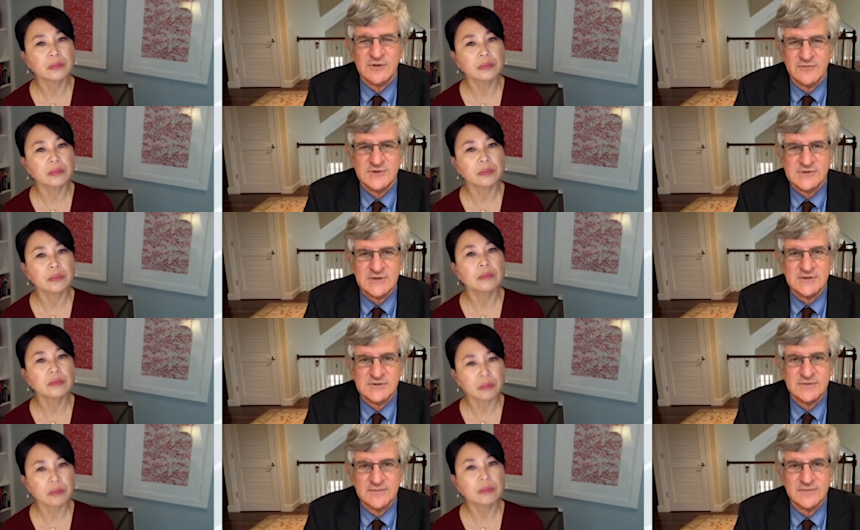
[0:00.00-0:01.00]
Speaker 1: of
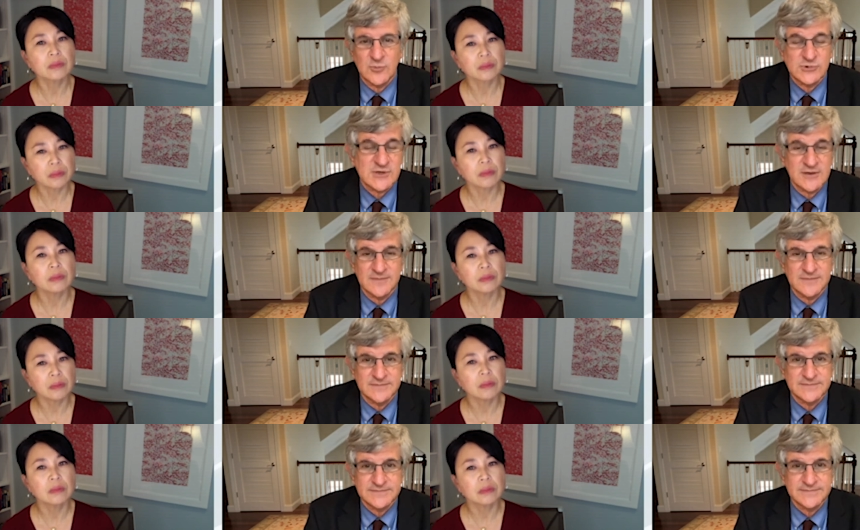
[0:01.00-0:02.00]
disease?
Speaker 2: mm-hmm.
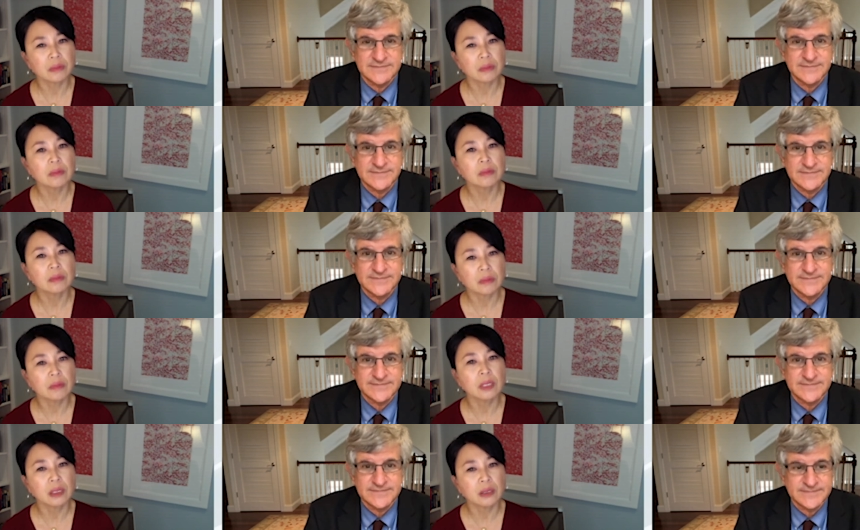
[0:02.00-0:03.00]
Mm-hmm.
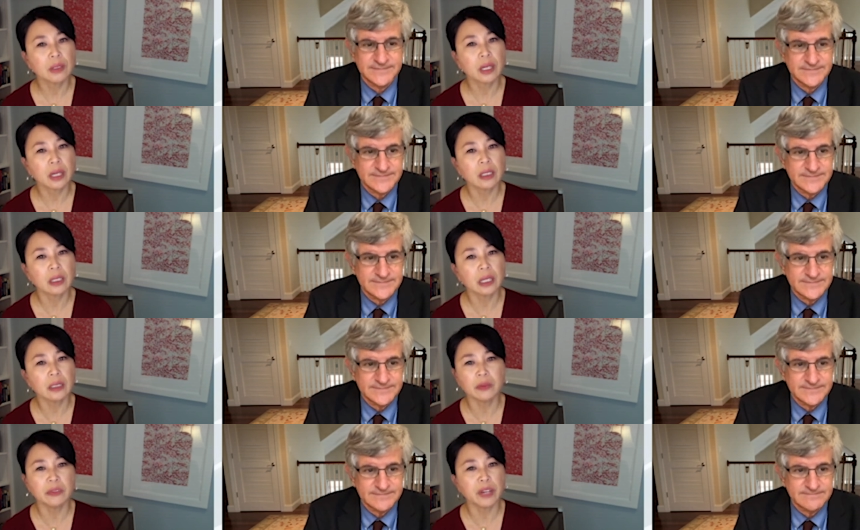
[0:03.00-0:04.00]
Okay. And
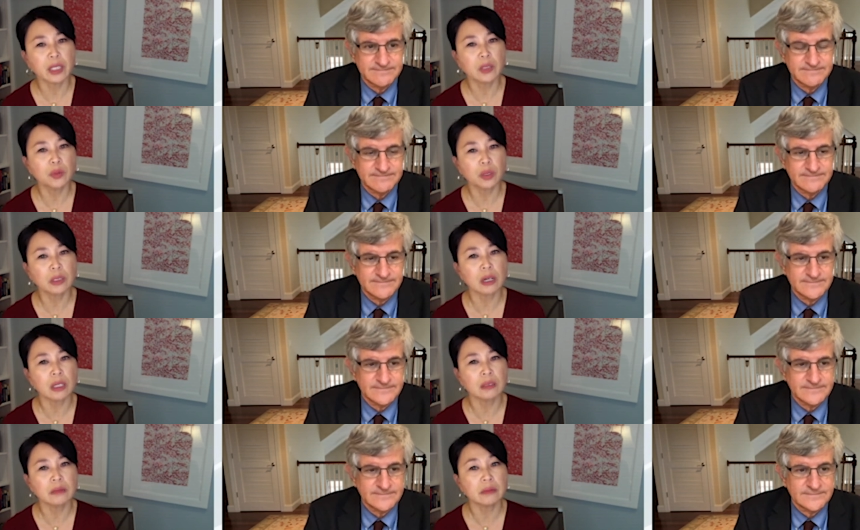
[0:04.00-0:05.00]
a final word
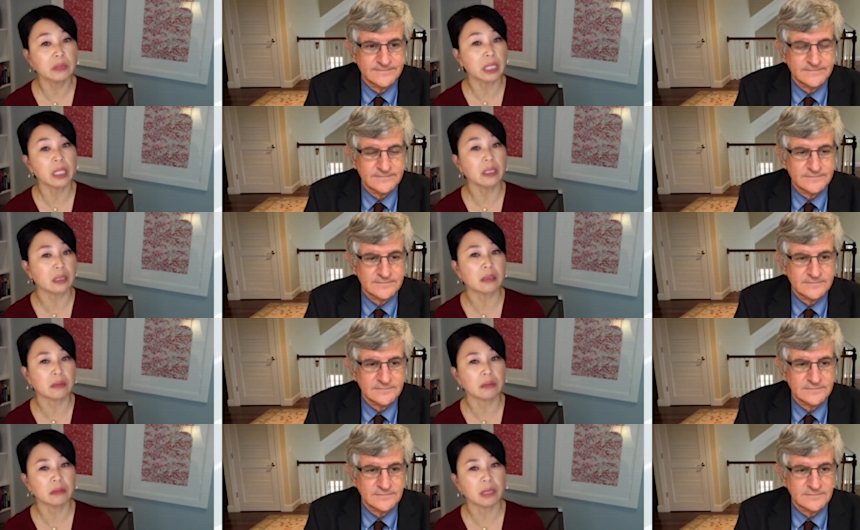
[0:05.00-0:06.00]
on kids
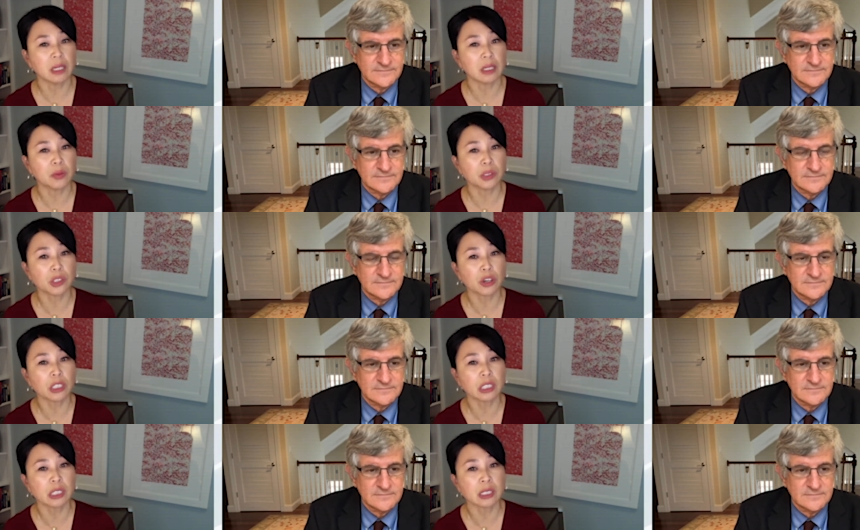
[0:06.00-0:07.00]
uh, we're starting
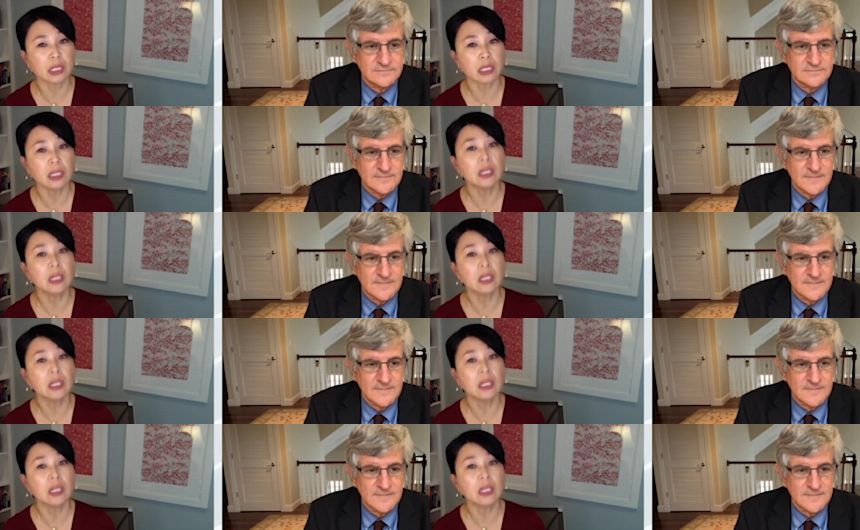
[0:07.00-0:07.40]
to see